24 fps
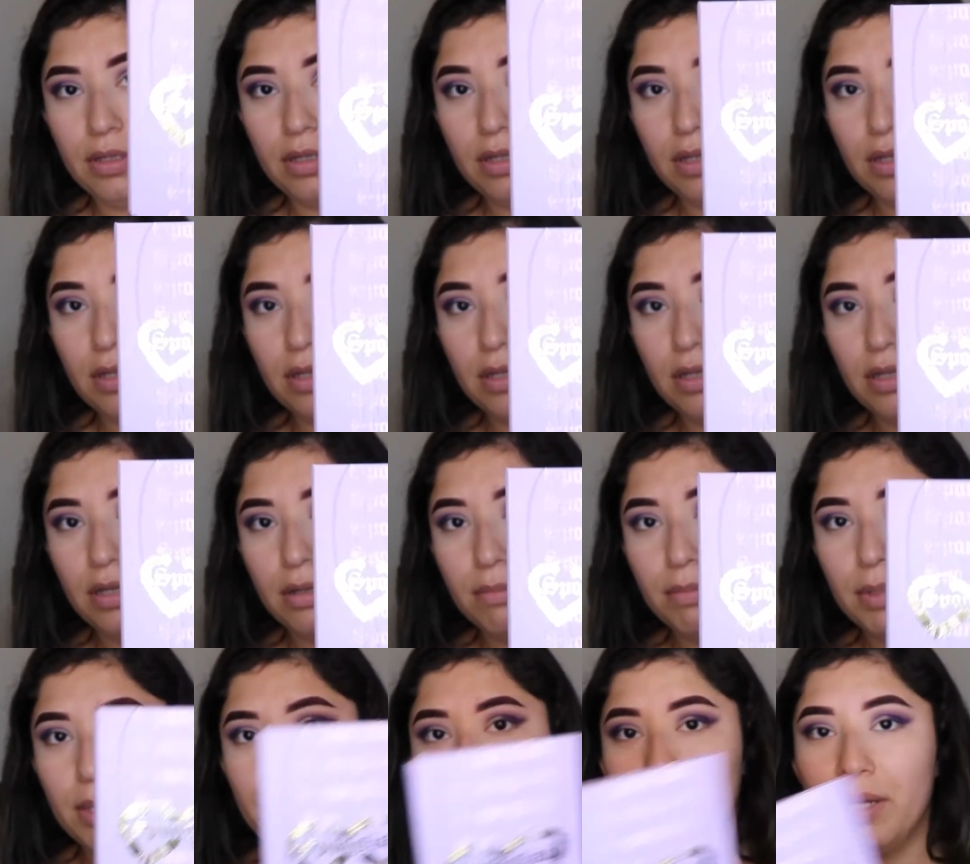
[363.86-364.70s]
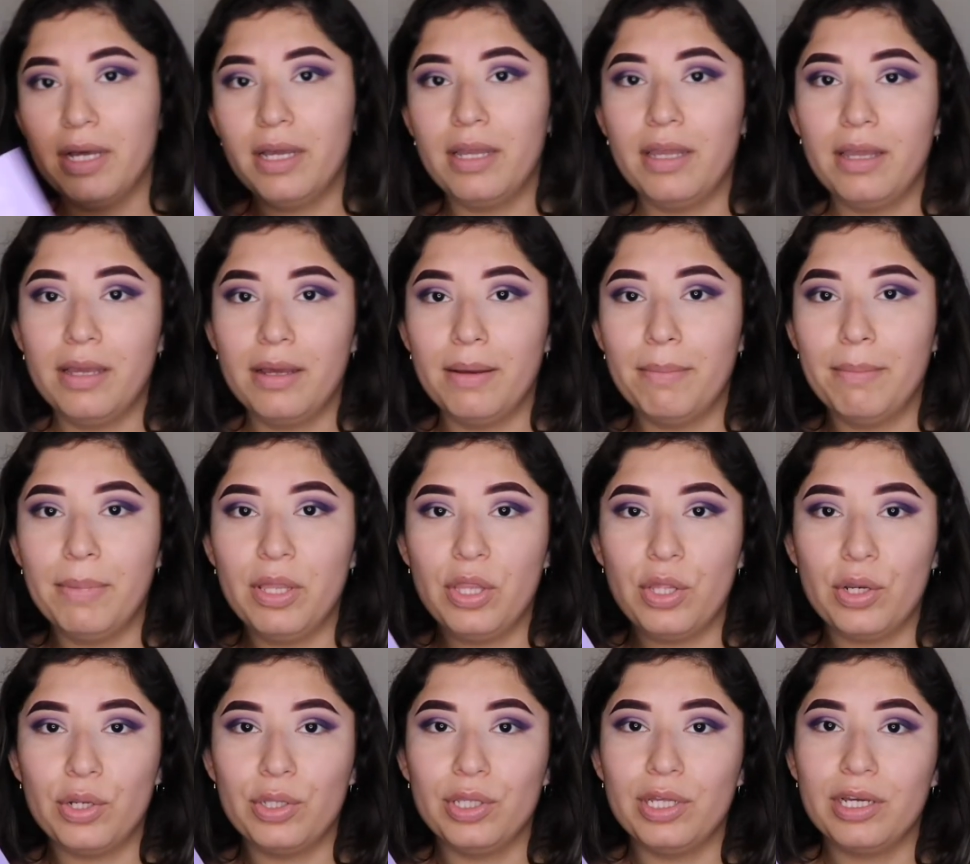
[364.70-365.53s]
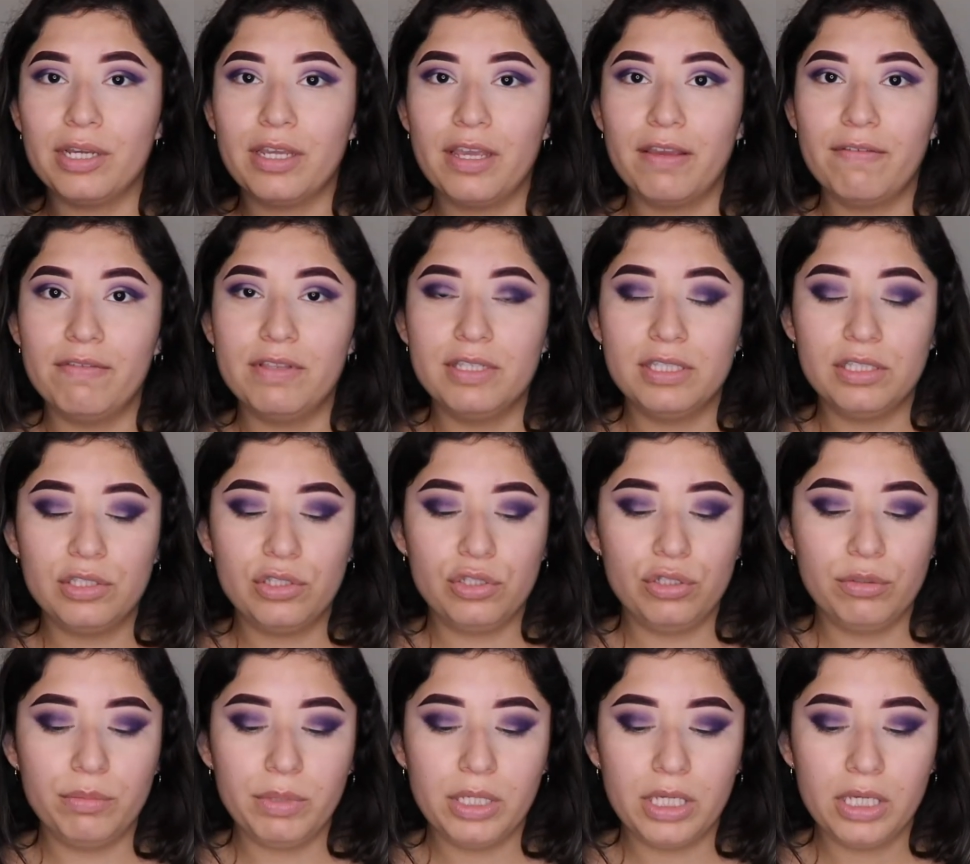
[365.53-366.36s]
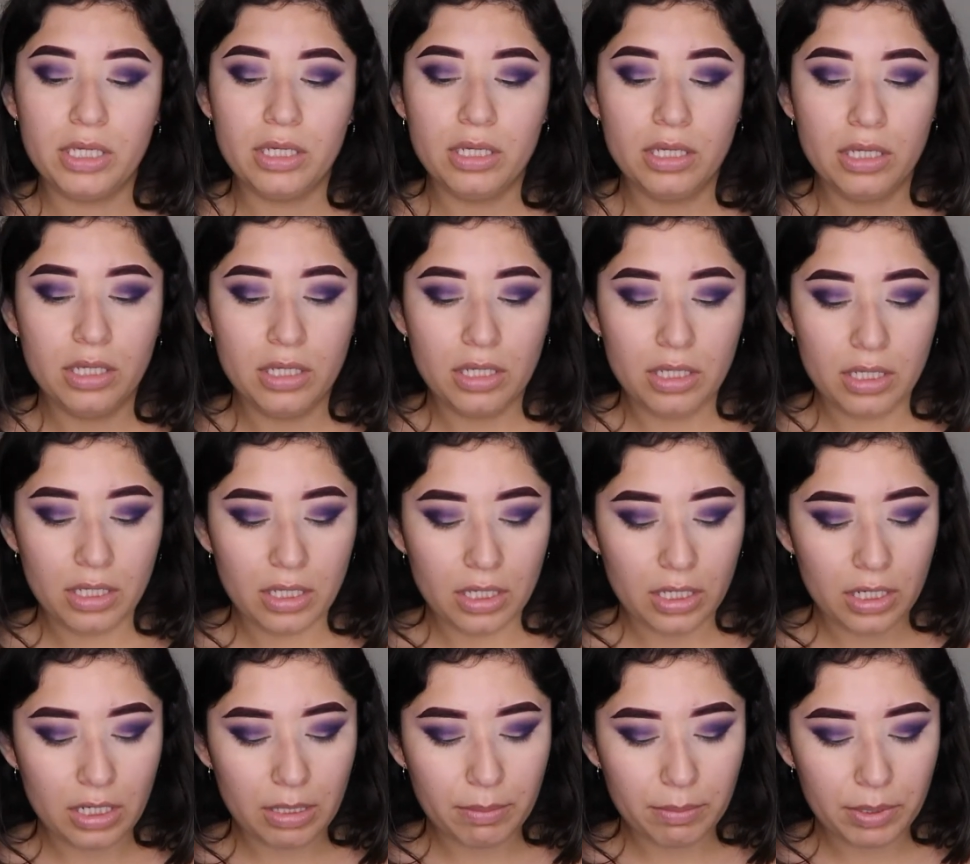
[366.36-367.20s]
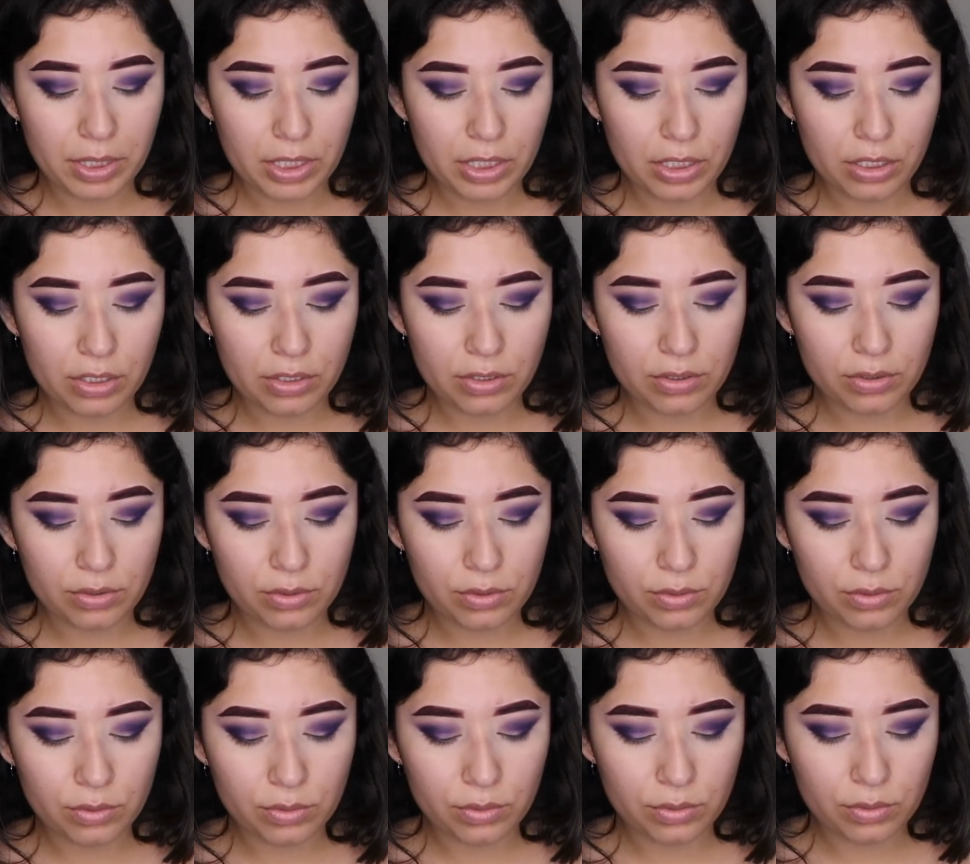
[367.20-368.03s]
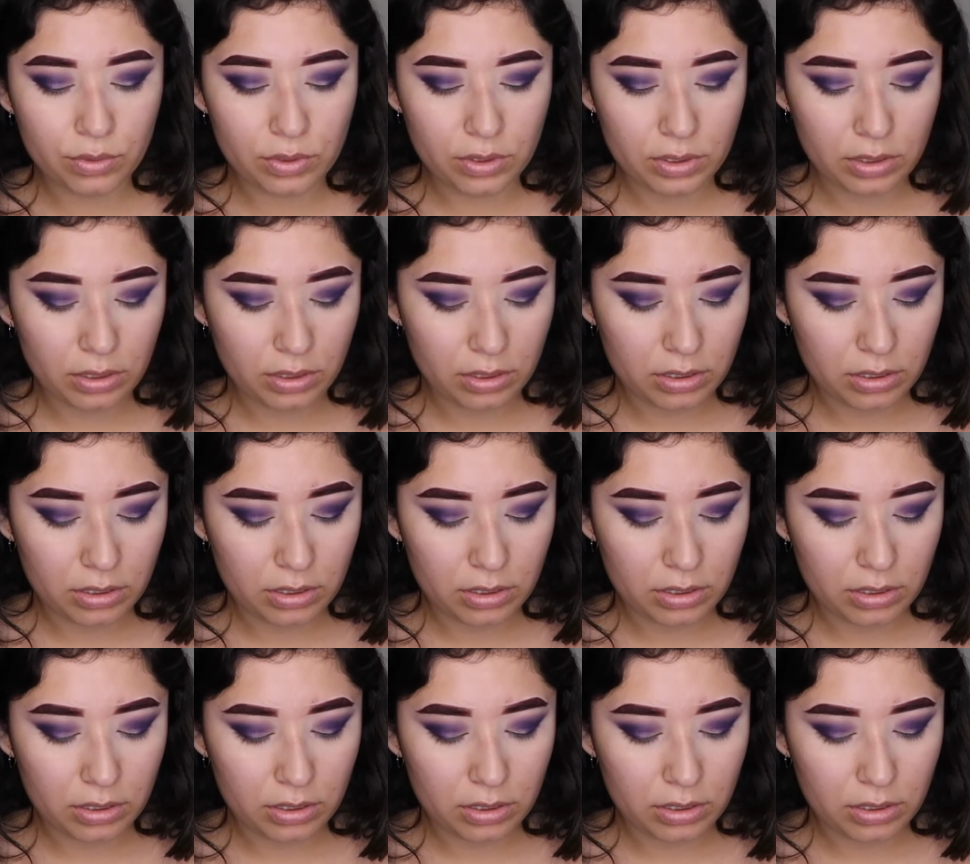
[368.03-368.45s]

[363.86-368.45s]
My mother-in-law gave this to me, and I'm gonna use